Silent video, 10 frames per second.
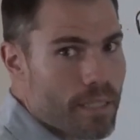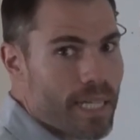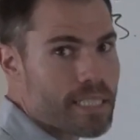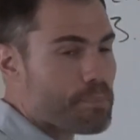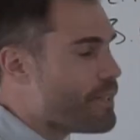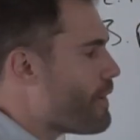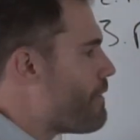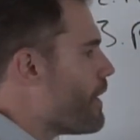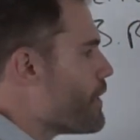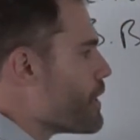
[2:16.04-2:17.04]
S&P
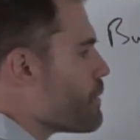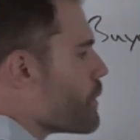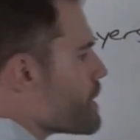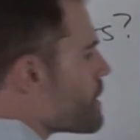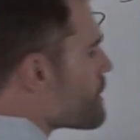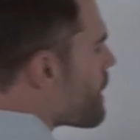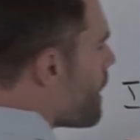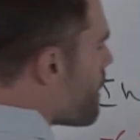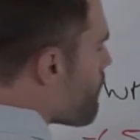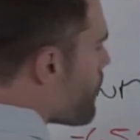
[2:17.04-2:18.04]
500, which is
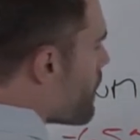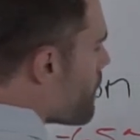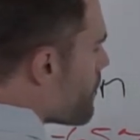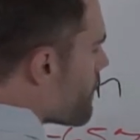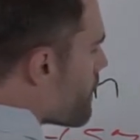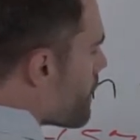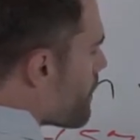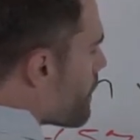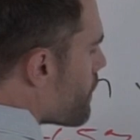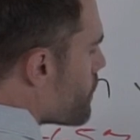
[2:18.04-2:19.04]
up
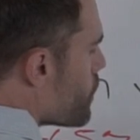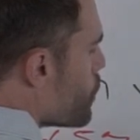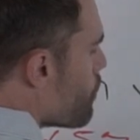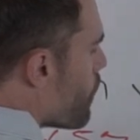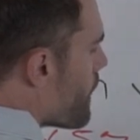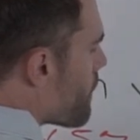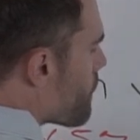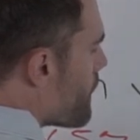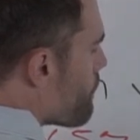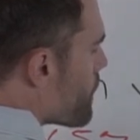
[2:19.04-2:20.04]

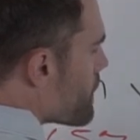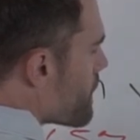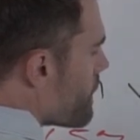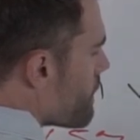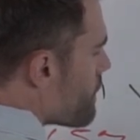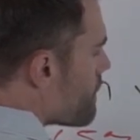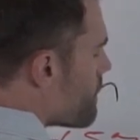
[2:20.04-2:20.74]
2.3%.